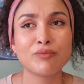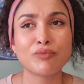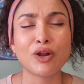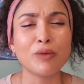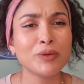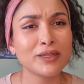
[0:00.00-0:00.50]

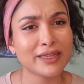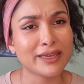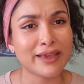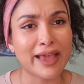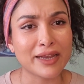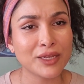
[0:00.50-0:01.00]

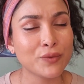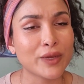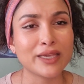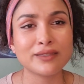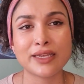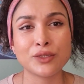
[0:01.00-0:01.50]
properly
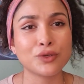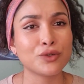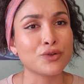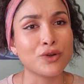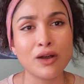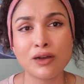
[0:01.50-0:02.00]
anyways, and you're
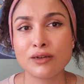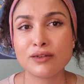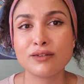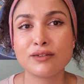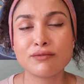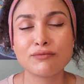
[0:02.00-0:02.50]
not
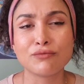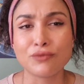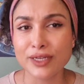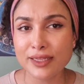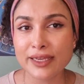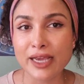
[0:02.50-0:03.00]

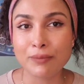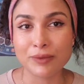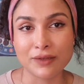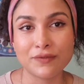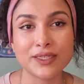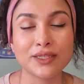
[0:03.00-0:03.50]
really
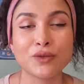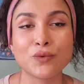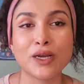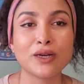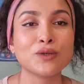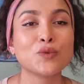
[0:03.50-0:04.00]
uplifting the
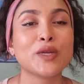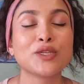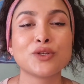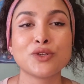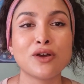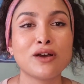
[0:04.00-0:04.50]
world when
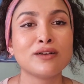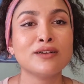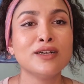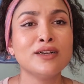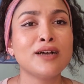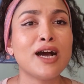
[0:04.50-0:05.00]
you're not
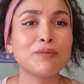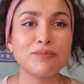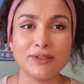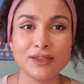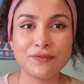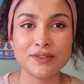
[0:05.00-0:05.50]

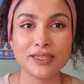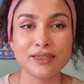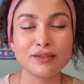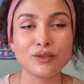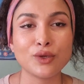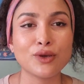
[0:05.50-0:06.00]

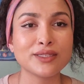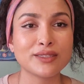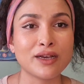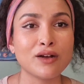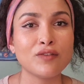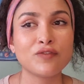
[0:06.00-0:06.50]
uplifting
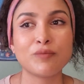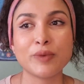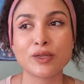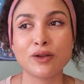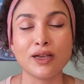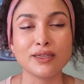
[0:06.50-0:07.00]
yourself,
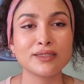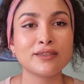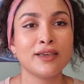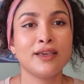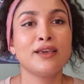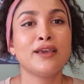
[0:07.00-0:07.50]
because
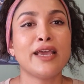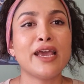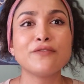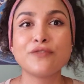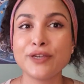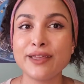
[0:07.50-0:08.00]

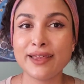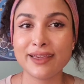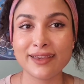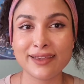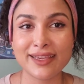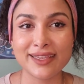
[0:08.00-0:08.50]

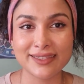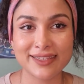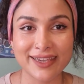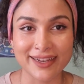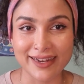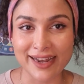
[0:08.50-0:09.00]
everything is
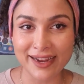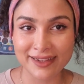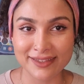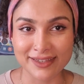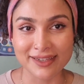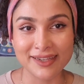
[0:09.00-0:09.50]

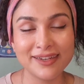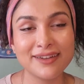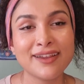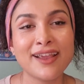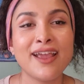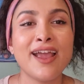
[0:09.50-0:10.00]
connected.
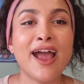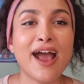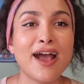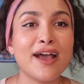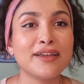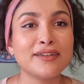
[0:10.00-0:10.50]

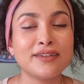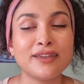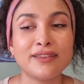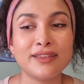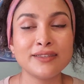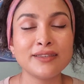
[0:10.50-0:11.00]

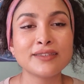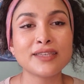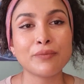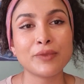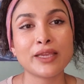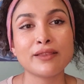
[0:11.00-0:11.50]
And this is
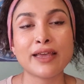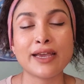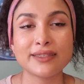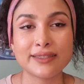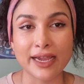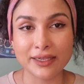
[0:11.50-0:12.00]
something
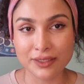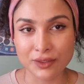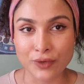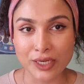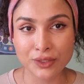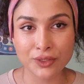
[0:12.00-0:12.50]
that Saturn
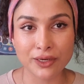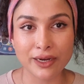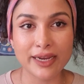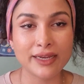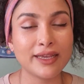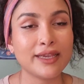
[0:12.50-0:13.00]

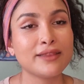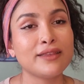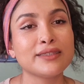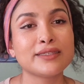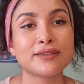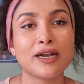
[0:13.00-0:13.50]
retrograde in
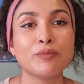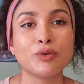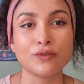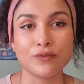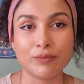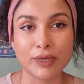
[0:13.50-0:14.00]
this star
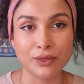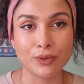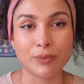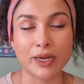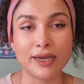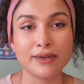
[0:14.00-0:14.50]
Purva
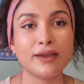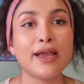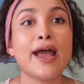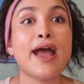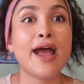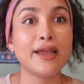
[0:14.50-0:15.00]
Bhadrapada,
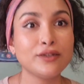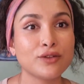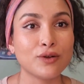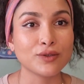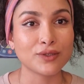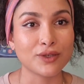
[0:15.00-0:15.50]
and
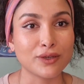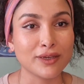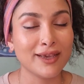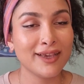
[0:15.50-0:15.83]
also